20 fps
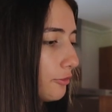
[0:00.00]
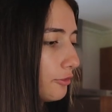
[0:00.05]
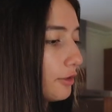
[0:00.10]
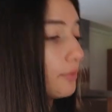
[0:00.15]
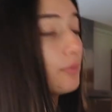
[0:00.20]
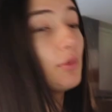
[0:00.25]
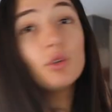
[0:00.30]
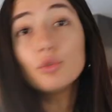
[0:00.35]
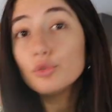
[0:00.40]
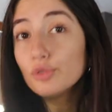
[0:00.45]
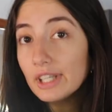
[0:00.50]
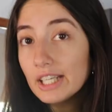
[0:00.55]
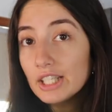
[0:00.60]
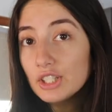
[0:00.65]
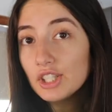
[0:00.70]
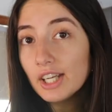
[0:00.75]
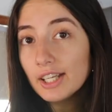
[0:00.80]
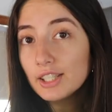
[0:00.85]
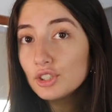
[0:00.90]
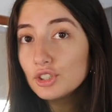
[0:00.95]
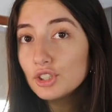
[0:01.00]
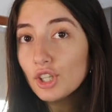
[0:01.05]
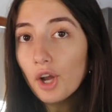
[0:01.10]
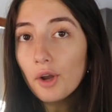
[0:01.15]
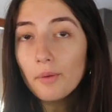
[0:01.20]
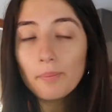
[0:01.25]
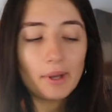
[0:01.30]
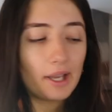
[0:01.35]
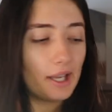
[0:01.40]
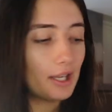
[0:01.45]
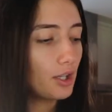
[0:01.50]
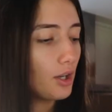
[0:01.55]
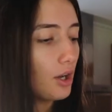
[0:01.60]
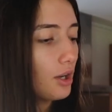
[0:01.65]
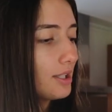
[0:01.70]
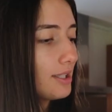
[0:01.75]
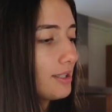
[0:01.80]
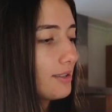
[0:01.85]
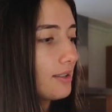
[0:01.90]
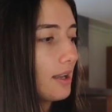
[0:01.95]
From the reject shop, I
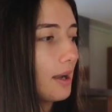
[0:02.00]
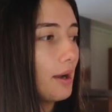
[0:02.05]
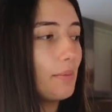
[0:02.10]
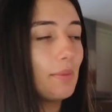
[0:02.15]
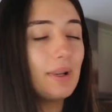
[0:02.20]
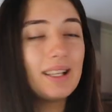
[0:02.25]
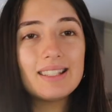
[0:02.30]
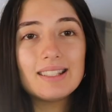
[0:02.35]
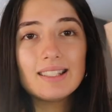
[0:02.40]
got some